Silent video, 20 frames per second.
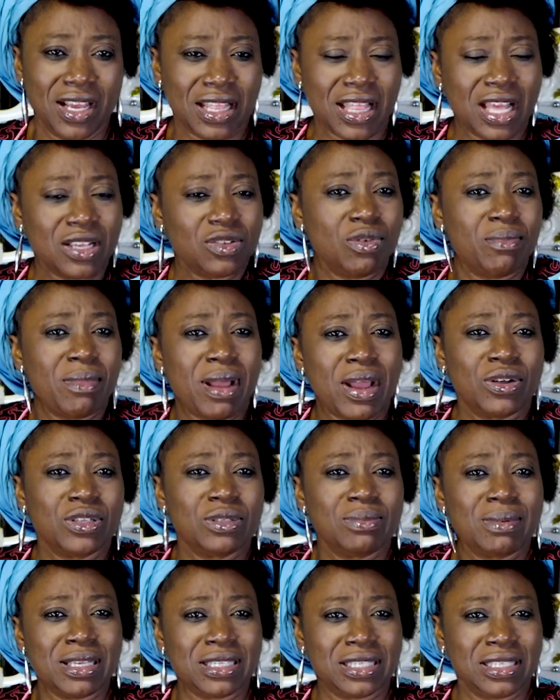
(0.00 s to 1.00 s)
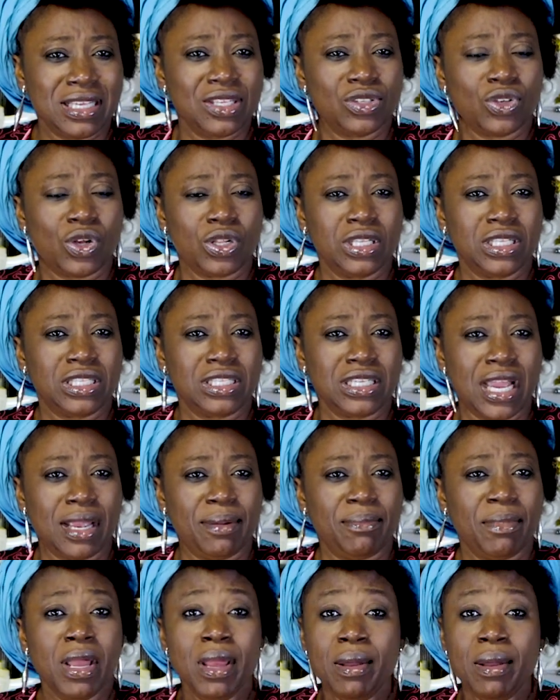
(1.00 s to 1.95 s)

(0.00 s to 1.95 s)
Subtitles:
That's what my husband says all the time.